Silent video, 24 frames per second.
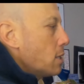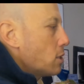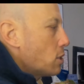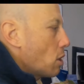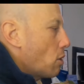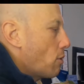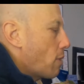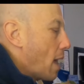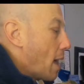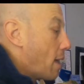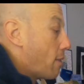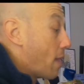
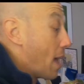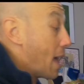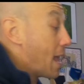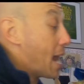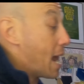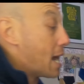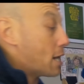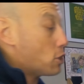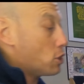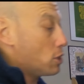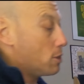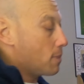So that
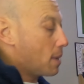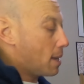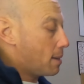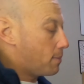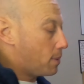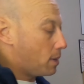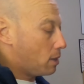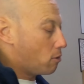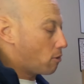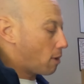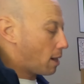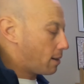actually may
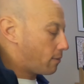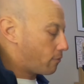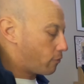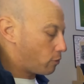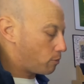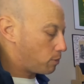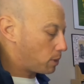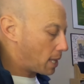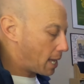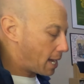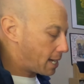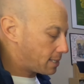be great
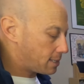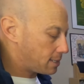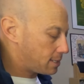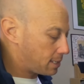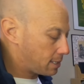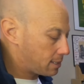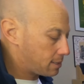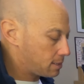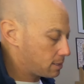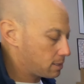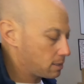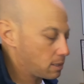for
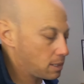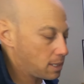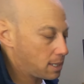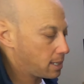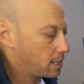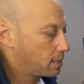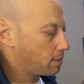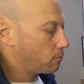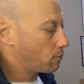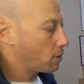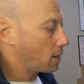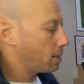plastics
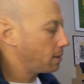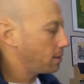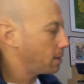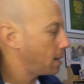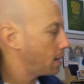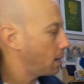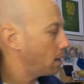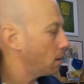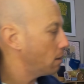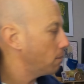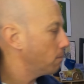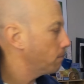right
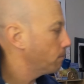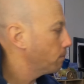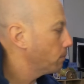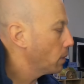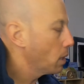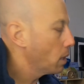there.